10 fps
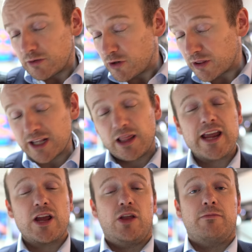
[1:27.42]
Nothing
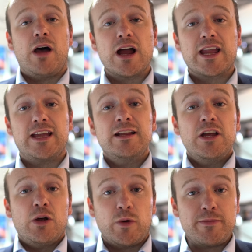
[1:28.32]
like it on the market.
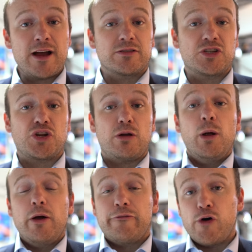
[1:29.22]
We'd be able to shoot
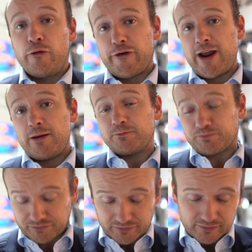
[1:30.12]
full frame
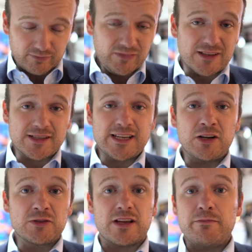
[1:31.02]

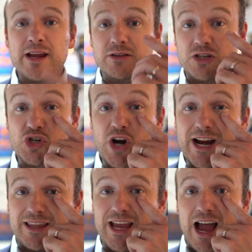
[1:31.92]
stills and being able to
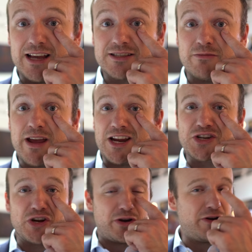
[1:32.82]
track the eye, so making
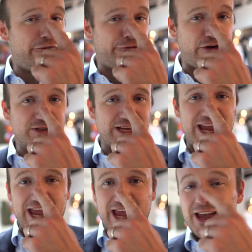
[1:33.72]
sure you're not focusing
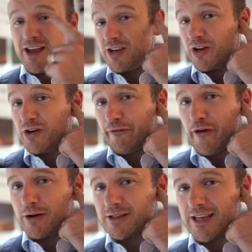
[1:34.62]
here, you're not
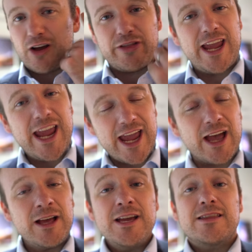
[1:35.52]
focusing on the
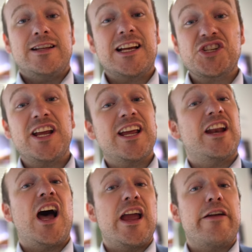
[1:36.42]
ear, that it's actually getting
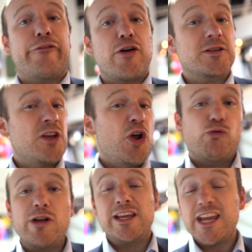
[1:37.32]
an eye in focus
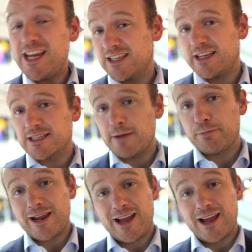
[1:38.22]
really easily and simply.